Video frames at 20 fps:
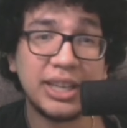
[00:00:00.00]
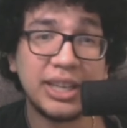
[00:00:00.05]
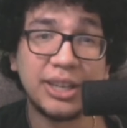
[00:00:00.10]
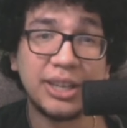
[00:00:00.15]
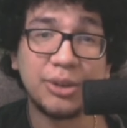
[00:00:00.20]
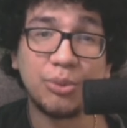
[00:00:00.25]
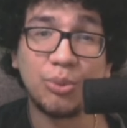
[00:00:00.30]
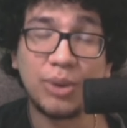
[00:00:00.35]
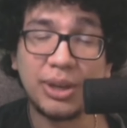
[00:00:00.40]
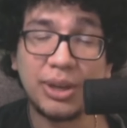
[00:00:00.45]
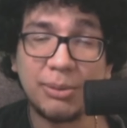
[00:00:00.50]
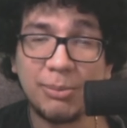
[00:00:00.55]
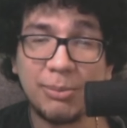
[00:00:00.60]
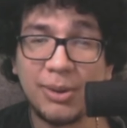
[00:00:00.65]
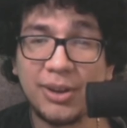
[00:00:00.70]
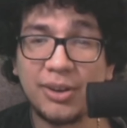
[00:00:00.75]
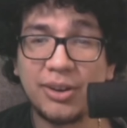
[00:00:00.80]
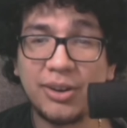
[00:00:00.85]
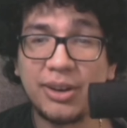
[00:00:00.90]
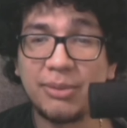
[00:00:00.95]
is way
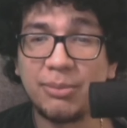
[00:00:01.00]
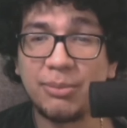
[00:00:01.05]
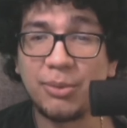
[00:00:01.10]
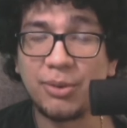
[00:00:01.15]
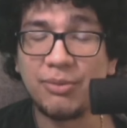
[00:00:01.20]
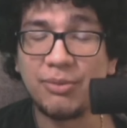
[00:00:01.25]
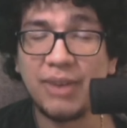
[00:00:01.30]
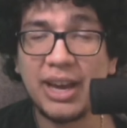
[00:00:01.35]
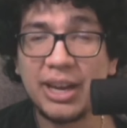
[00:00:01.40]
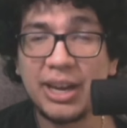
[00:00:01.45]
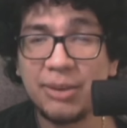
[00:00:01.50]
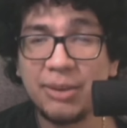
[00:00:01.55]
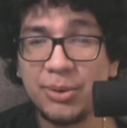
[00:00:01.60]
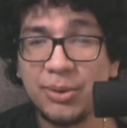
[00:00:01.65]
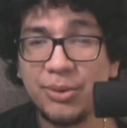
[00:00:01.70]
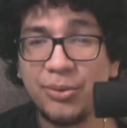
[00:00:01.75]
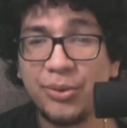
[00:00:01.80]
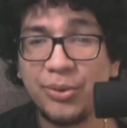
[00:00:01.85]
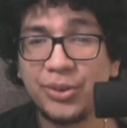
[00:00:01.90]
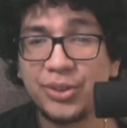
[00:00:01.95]
better and more
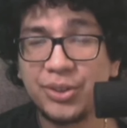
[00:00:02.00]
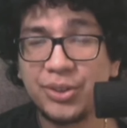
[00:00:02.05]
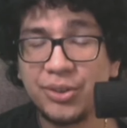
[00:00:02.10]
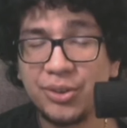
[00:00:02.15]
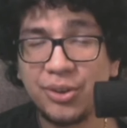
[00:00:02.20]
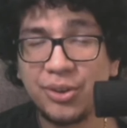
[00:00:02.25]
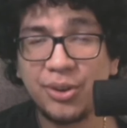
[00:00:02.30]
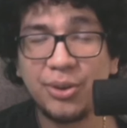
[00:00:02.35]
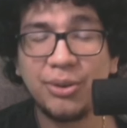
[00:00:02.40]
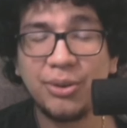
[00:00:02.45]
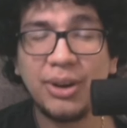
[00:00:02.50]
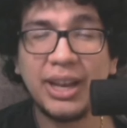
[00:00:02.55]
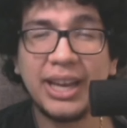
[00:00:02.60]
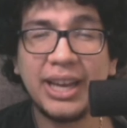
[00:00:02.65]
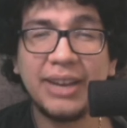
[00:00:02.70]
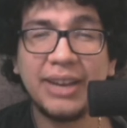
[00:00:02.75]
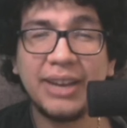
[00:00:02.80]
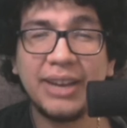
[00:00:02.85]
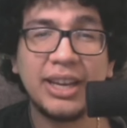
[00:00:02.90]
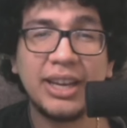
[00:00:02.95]
valuable for solo queue
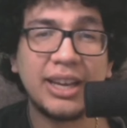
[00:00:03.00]
life.